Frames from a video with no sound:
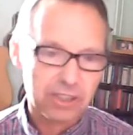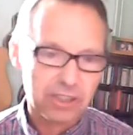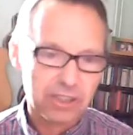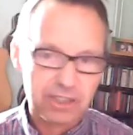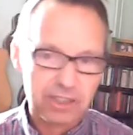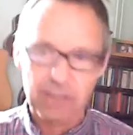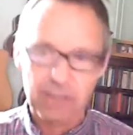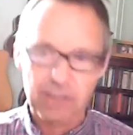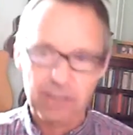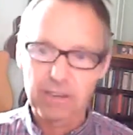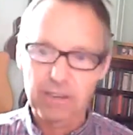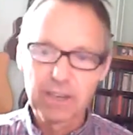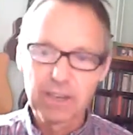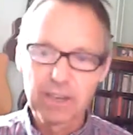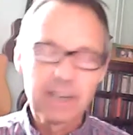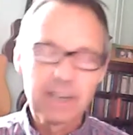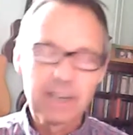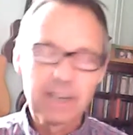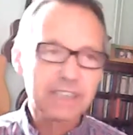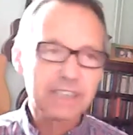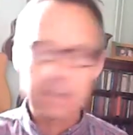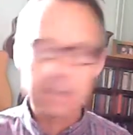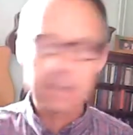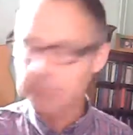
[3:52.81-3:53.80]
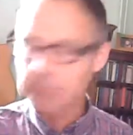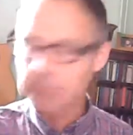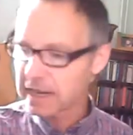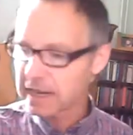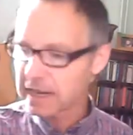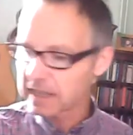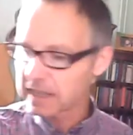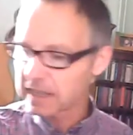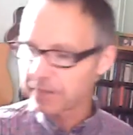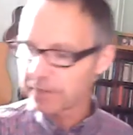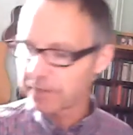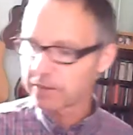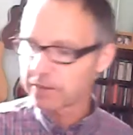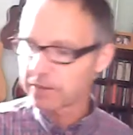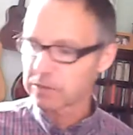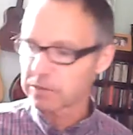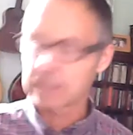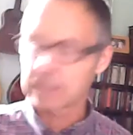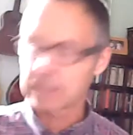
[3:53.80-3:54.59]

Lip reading: so it didn't make a difference. You had